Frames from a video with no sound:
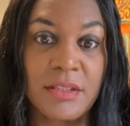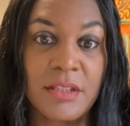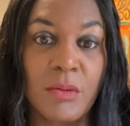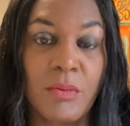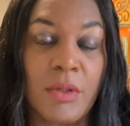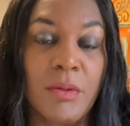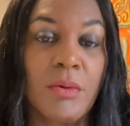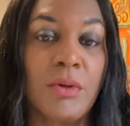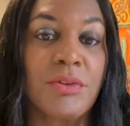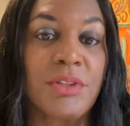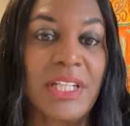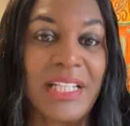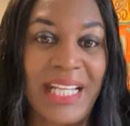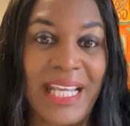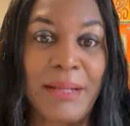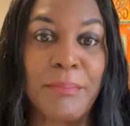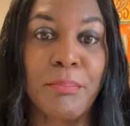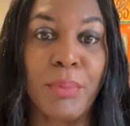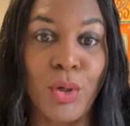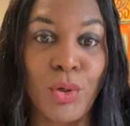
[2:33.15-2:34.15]
So we will need
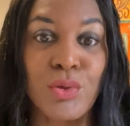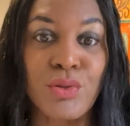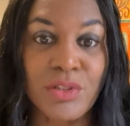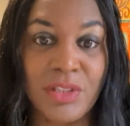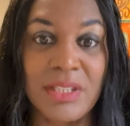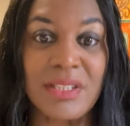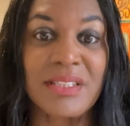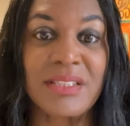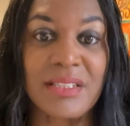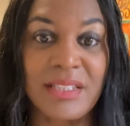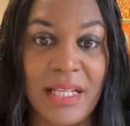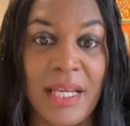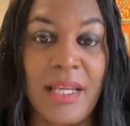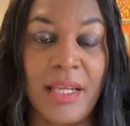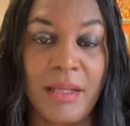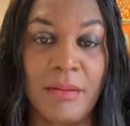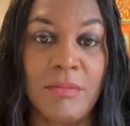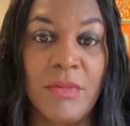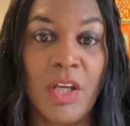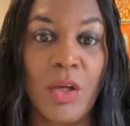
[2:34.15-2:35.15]
a person's
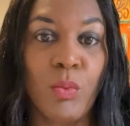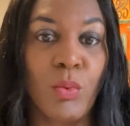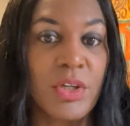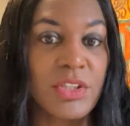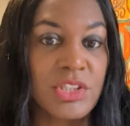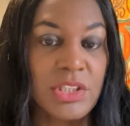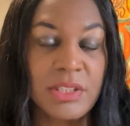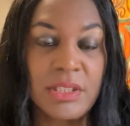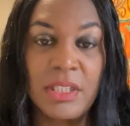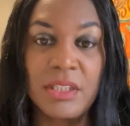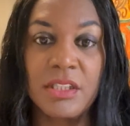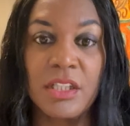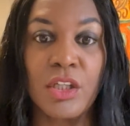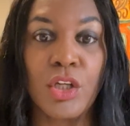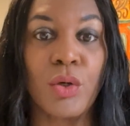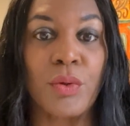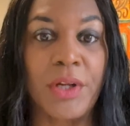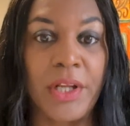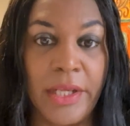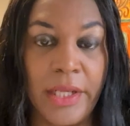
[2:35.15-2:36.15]
name where it just doesn't
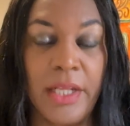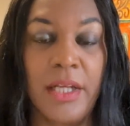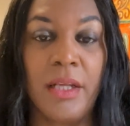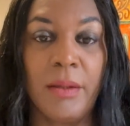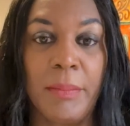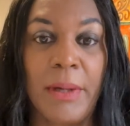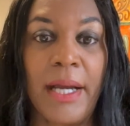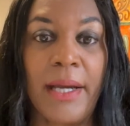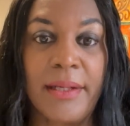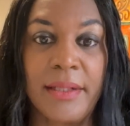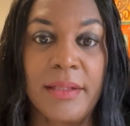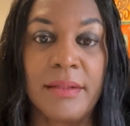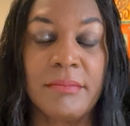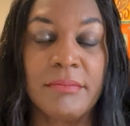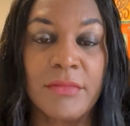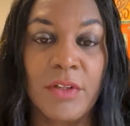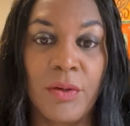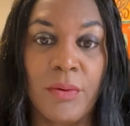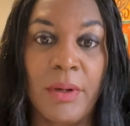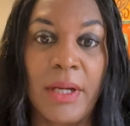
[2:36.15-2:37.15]
go to anybody,
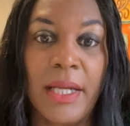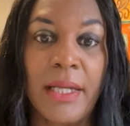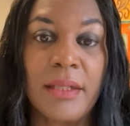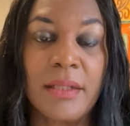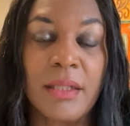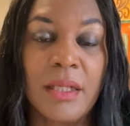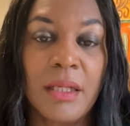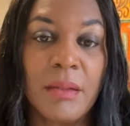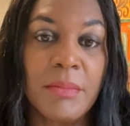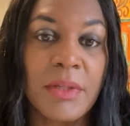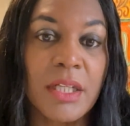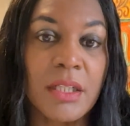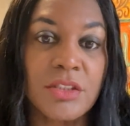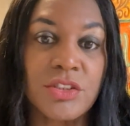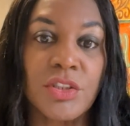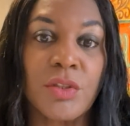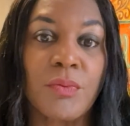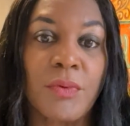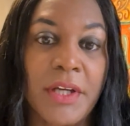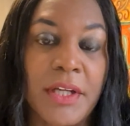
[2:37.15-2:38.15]
all right, because
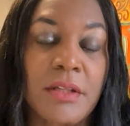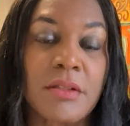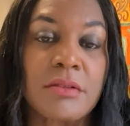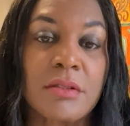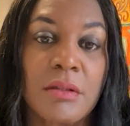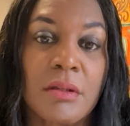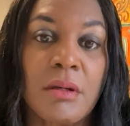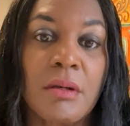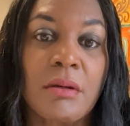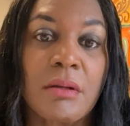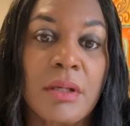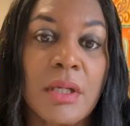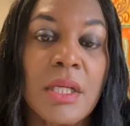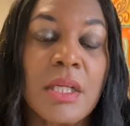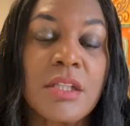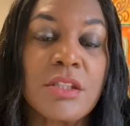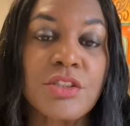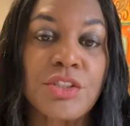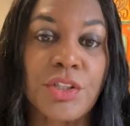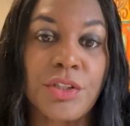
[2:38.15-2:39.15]
your records are
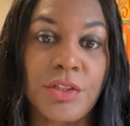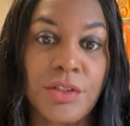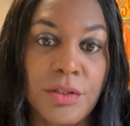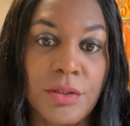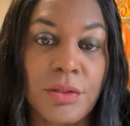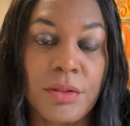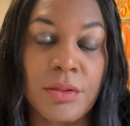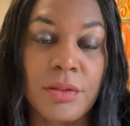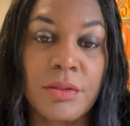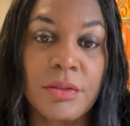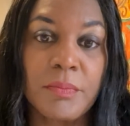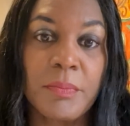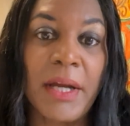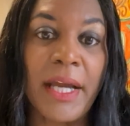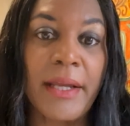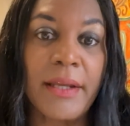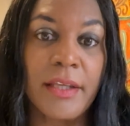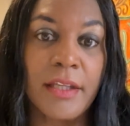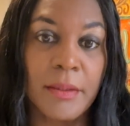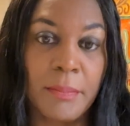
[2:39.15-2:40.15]
secured
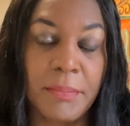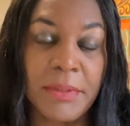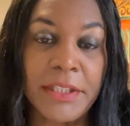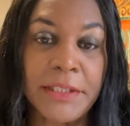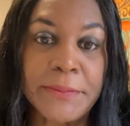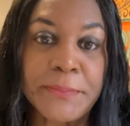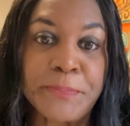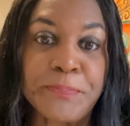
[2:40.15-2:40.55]
by HIPAA.